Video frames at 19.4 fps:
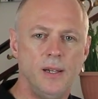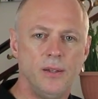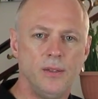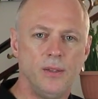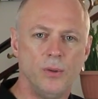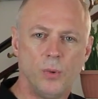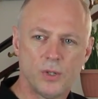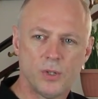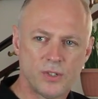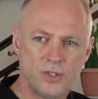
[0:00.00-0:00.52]

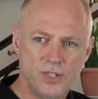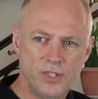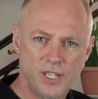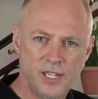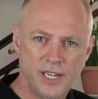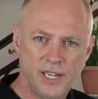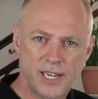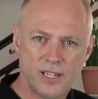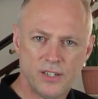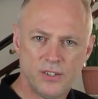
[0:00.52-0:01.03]
The Watson
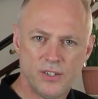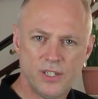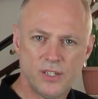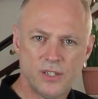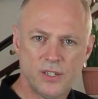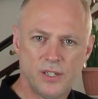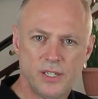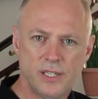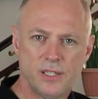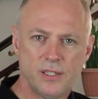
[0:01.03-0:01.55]
genealogy
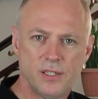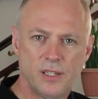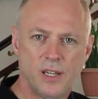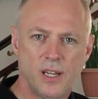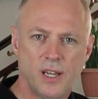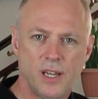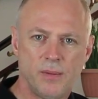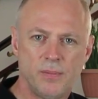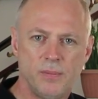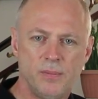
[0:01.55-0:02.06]
site
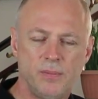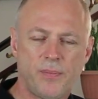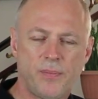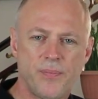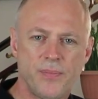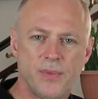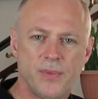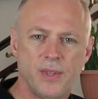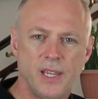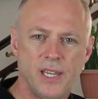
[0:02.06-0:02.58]

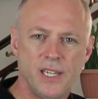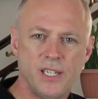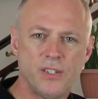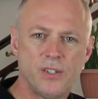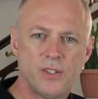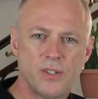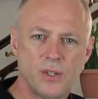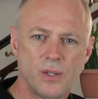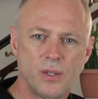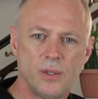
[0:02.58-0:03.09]

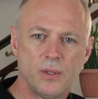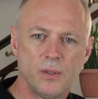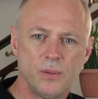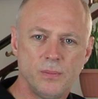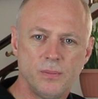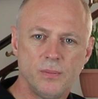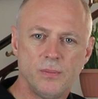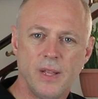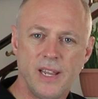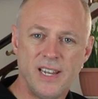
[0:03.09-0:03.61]
is
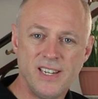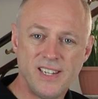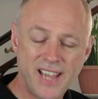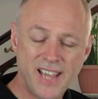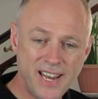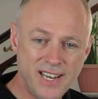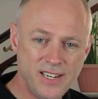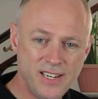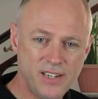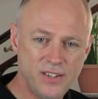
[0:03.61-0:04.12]

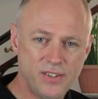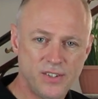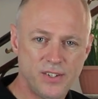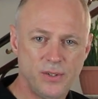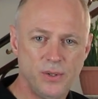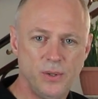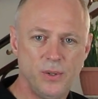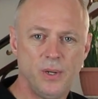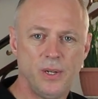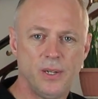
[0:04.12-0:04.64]
intended
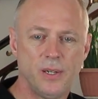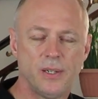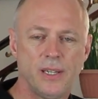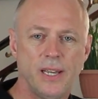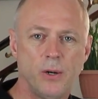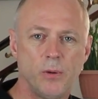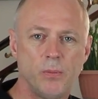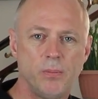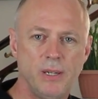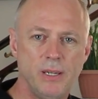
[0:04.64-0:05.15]
to
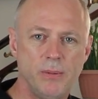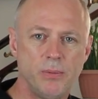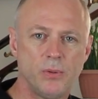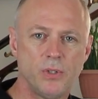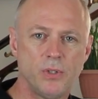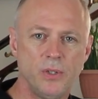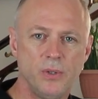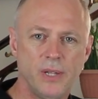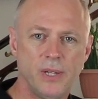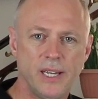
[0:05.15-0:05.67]
help people
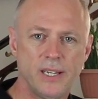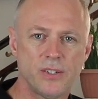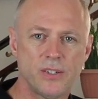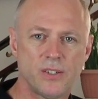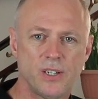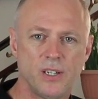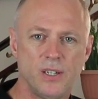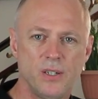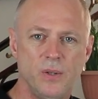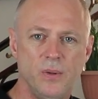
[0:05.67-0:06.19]
do that,
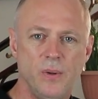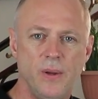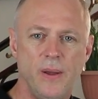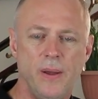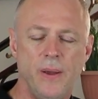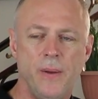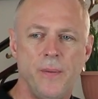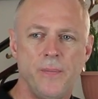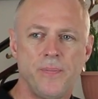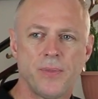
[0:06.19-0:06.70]
so
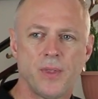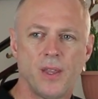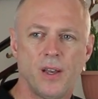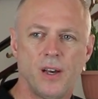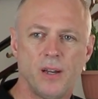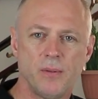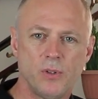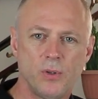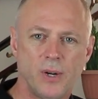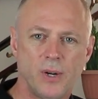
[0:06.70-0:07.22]

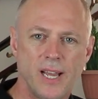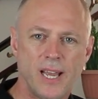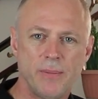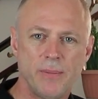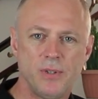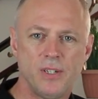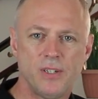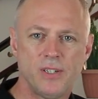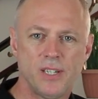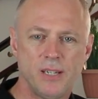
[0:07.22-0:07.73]
I'm quite
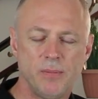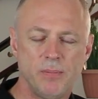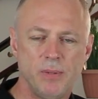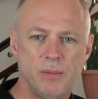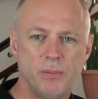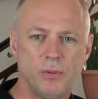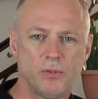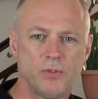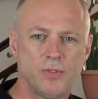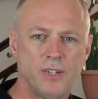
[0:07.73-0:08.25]
happy to take
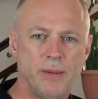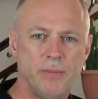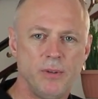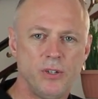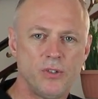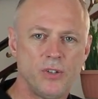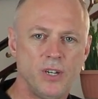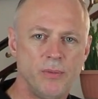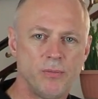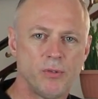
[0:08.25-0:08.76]
people's family
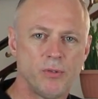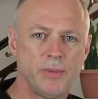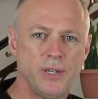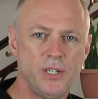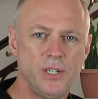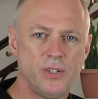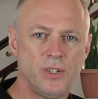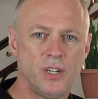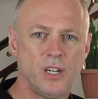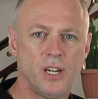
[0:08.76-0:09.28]
tree
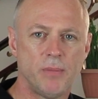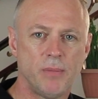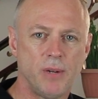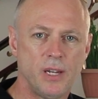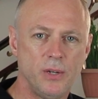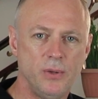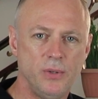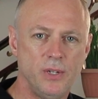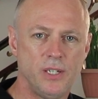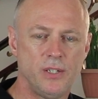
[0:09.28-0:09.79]
information and
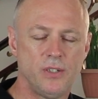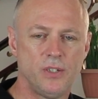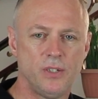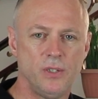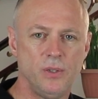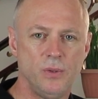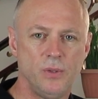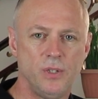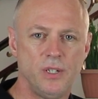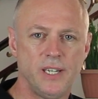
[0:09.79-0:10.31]
upload it
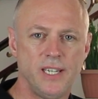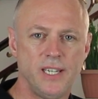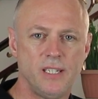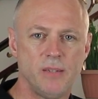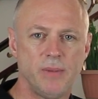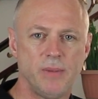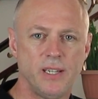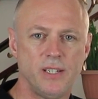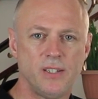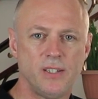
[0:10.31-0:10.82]
to the
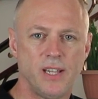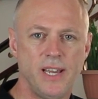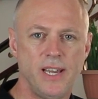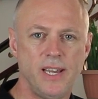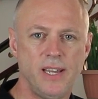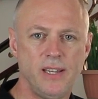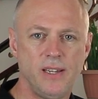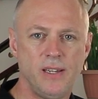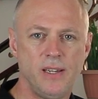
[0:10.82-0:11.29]
database there.